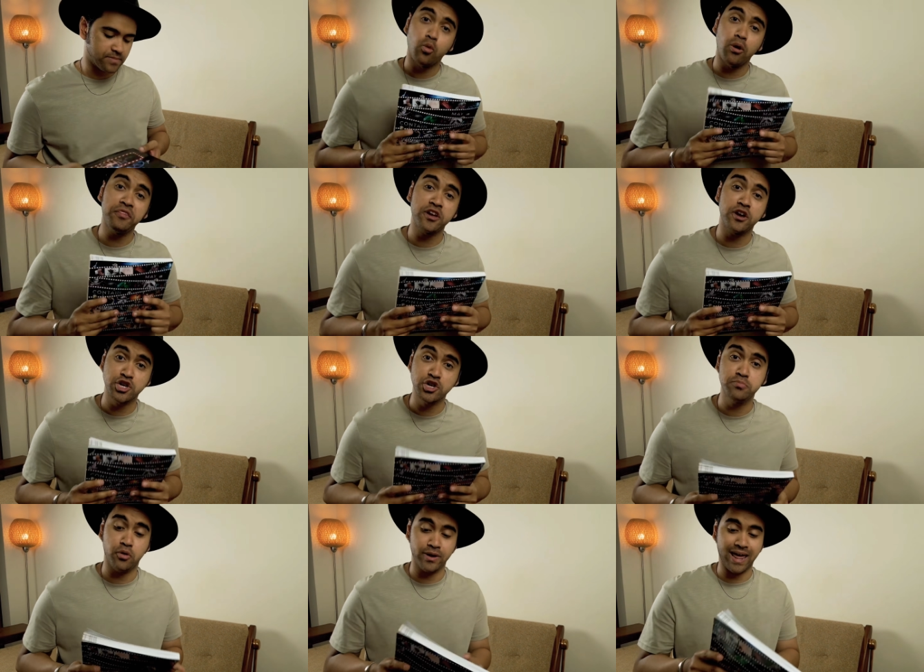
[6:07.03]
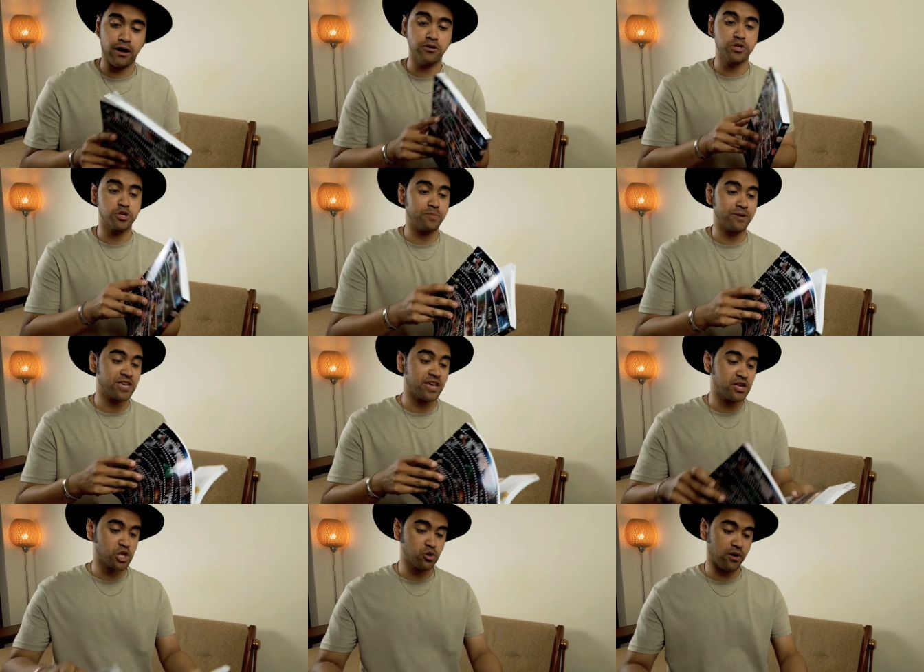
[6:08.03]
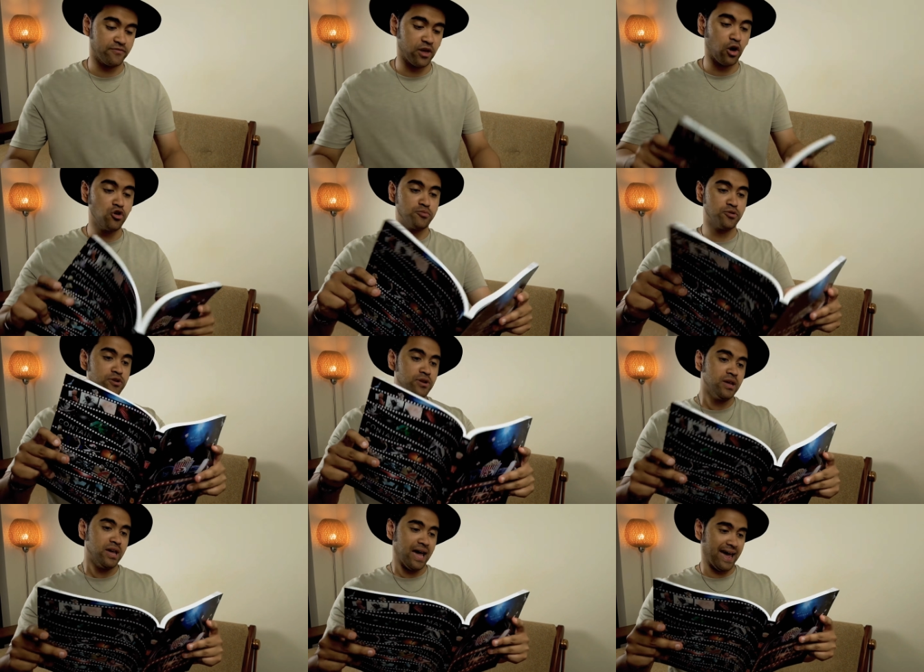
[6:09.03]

One thing I should point out is that spectators do have to open